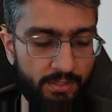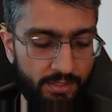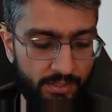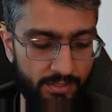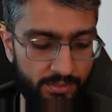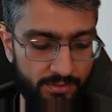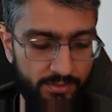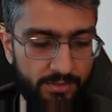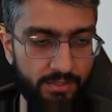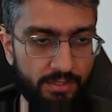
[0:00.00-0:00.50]

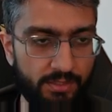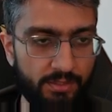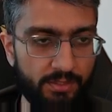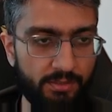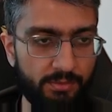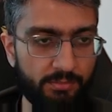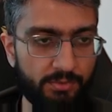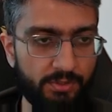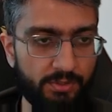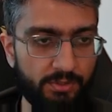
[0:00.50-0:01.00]
and then
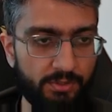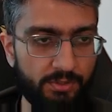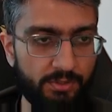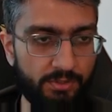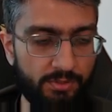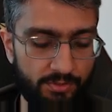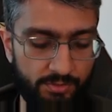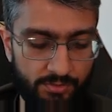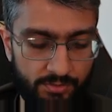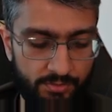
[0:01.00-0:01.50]
I'm
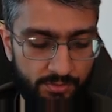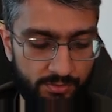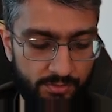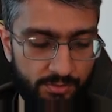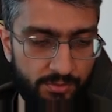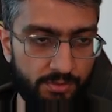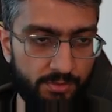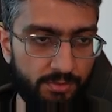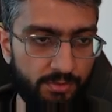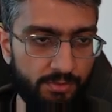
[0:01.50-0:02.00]
gonna
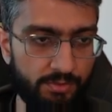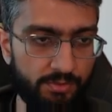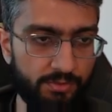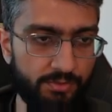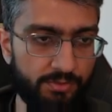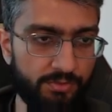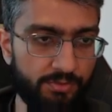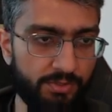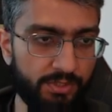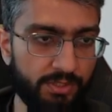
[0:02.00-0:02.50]

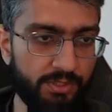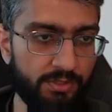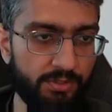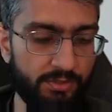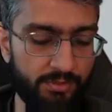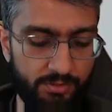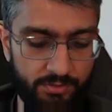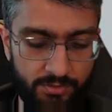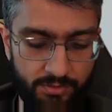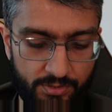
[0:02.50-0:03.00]
trigger
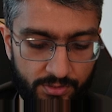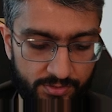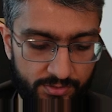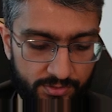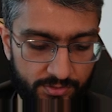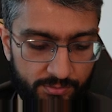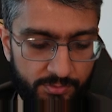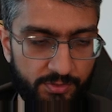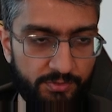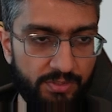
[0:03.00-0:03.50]
the
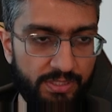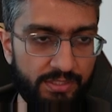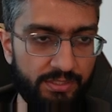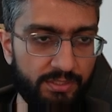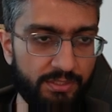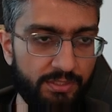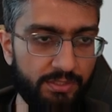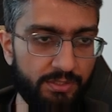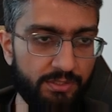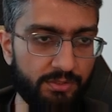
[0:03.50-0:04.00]
custom event
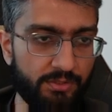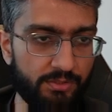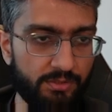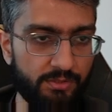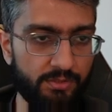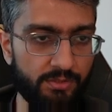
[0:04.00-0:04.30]
here.